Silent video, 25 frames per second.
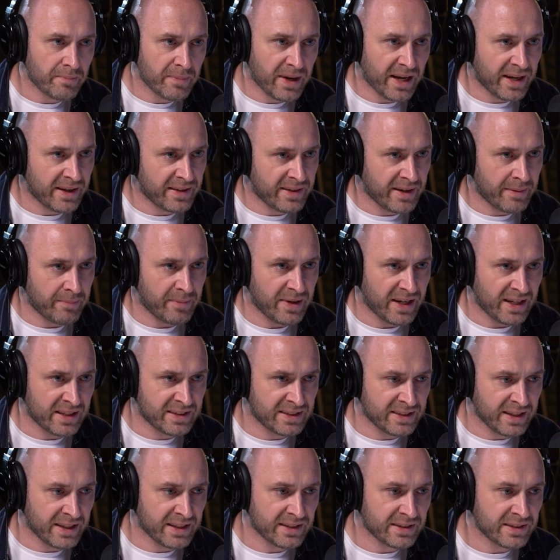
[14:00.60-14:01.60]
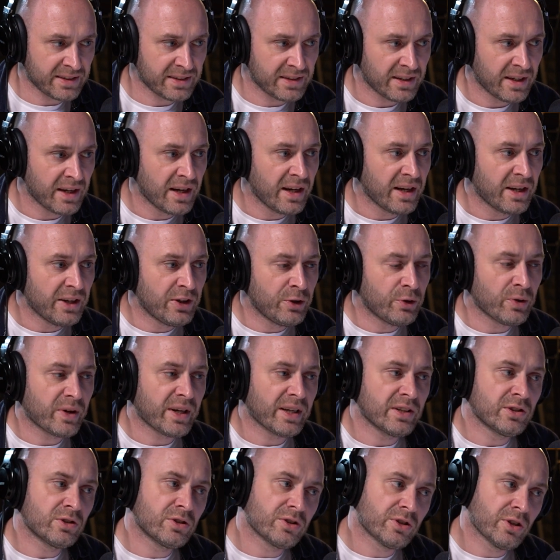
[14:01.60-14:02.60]
make them exist, you
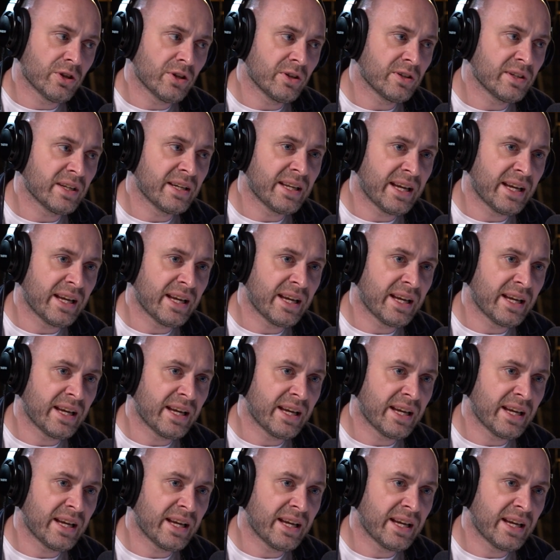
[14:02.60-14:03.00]
can turn a